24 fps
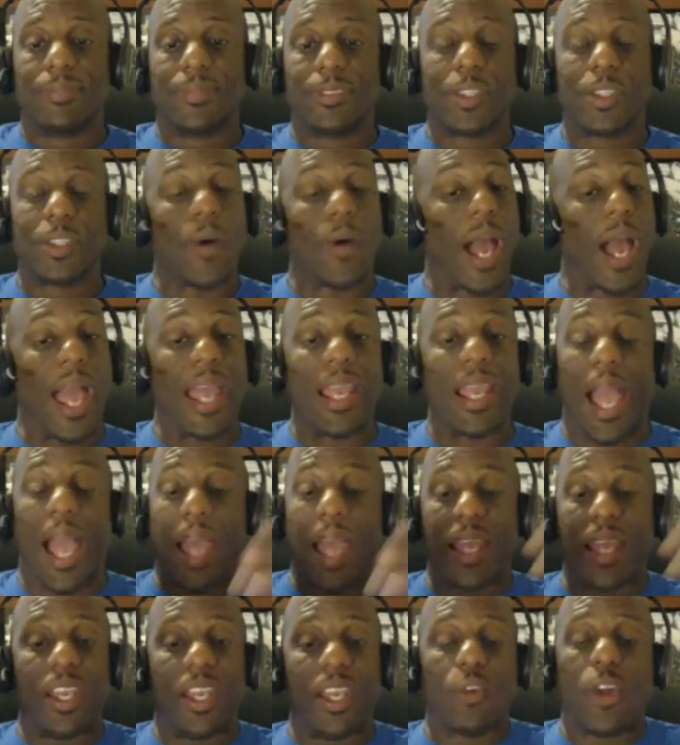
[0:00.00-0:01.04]
So I
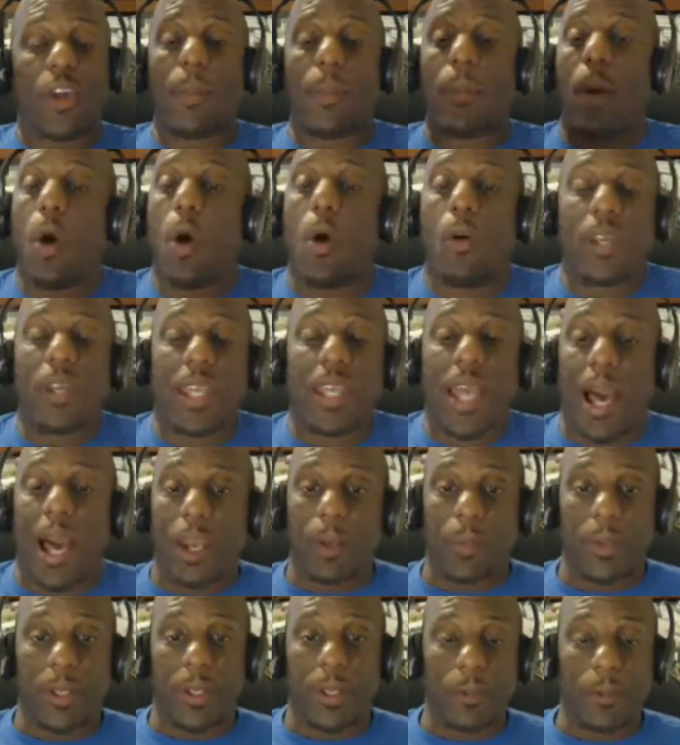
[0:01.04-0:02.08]
can create my own
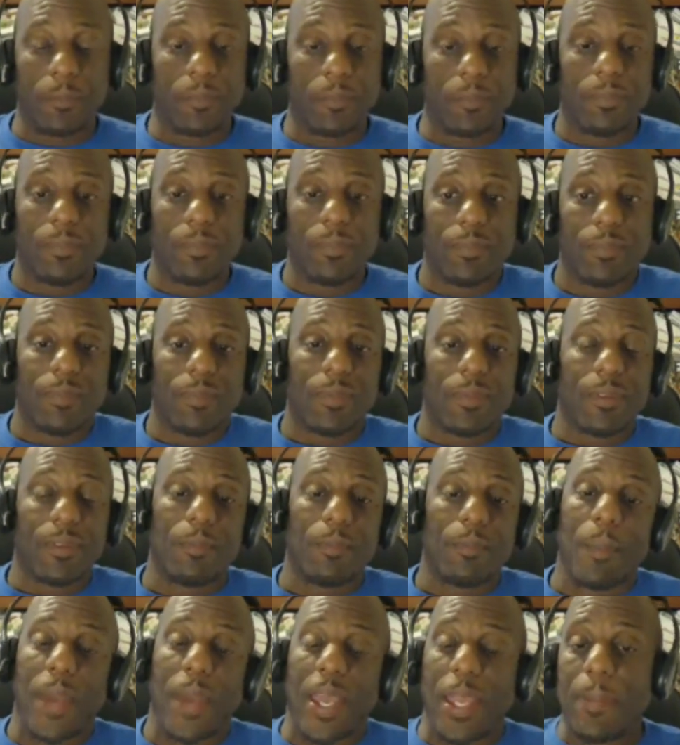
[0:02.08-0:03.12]
economy.
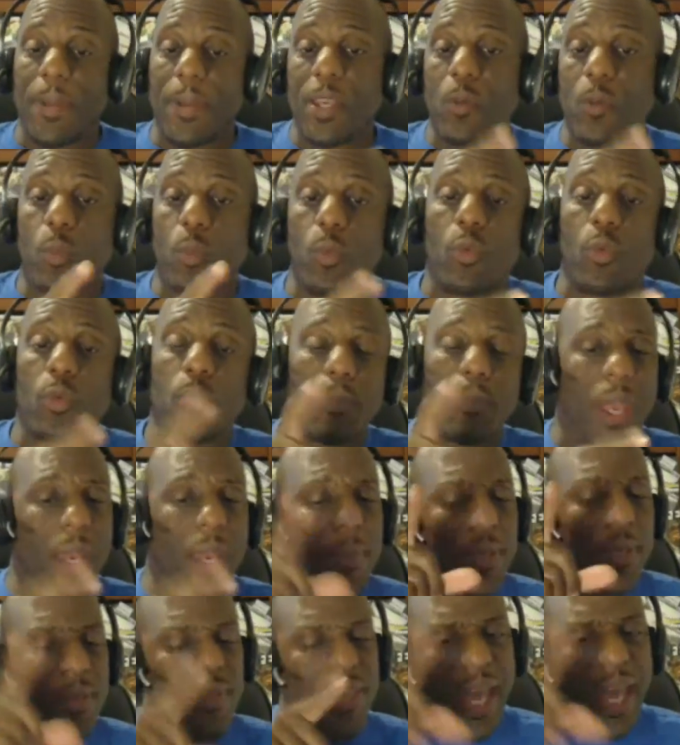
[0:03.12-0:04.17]
Maybe
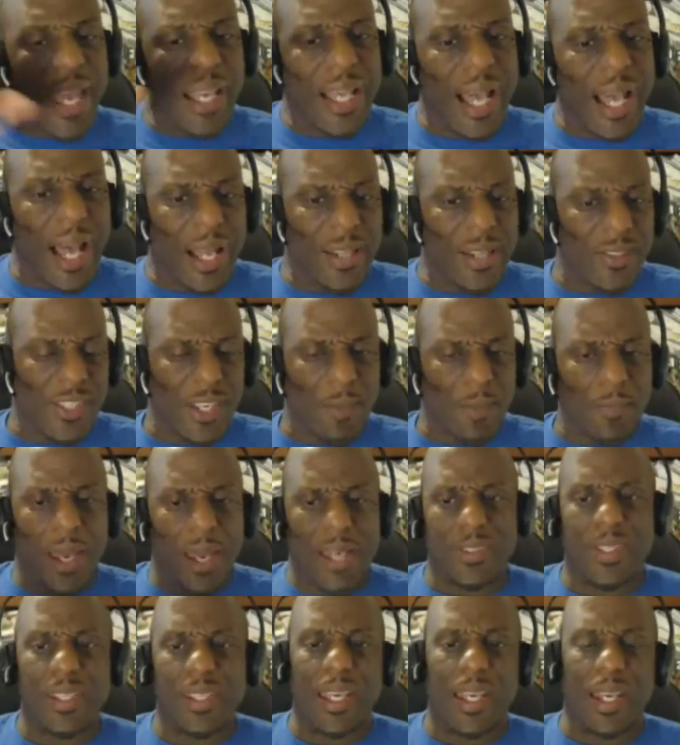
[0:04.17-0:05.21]
that concept
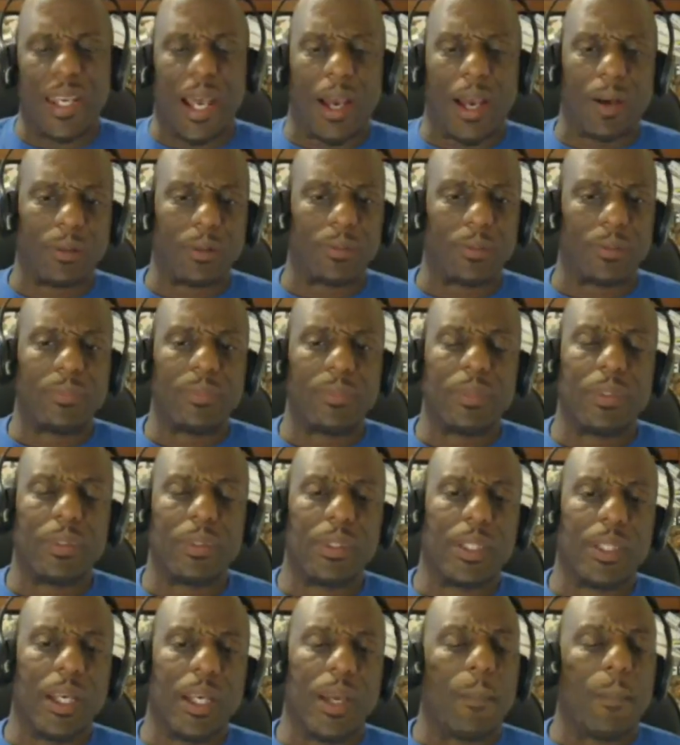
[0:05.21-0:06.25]
has to get out.
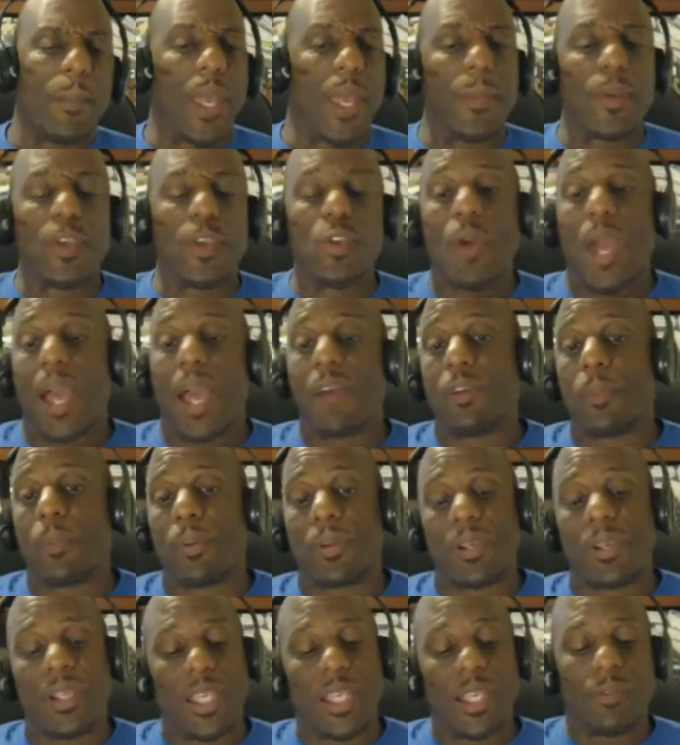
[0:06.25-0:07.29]
Maybe you have a
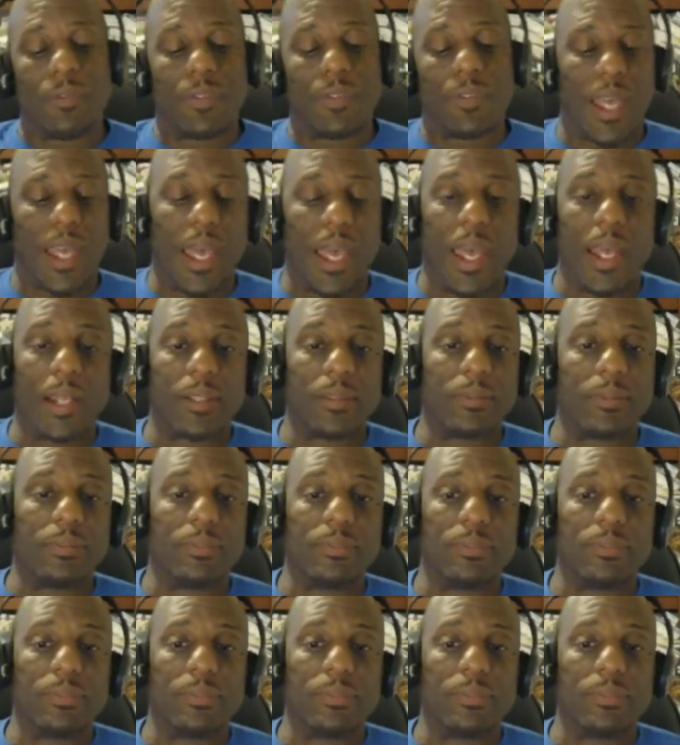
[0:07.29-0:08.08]
belief that,